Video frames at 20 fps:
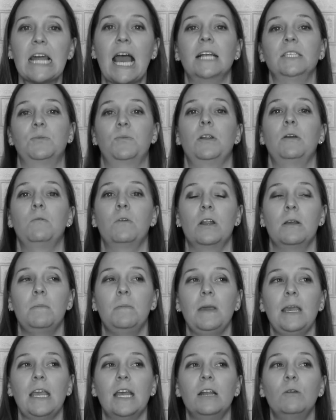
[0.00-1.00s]
That's what I want to
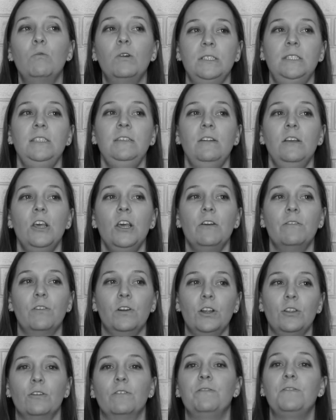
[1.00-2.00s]
be. And it wasn't for
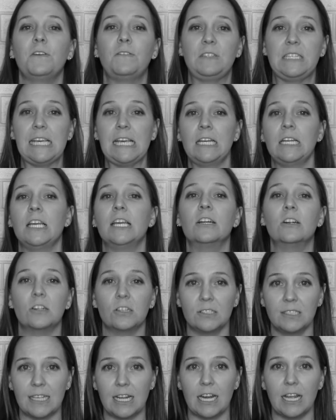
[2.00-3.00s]
another 15
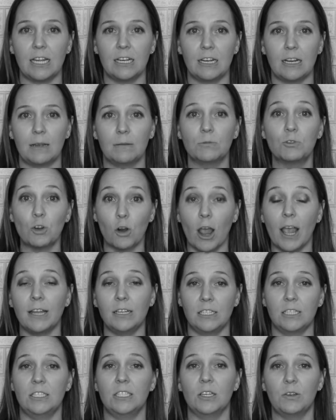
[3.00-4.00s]
years that I ended up
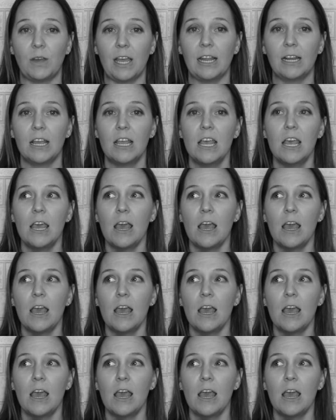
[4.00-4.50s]
trying to do it.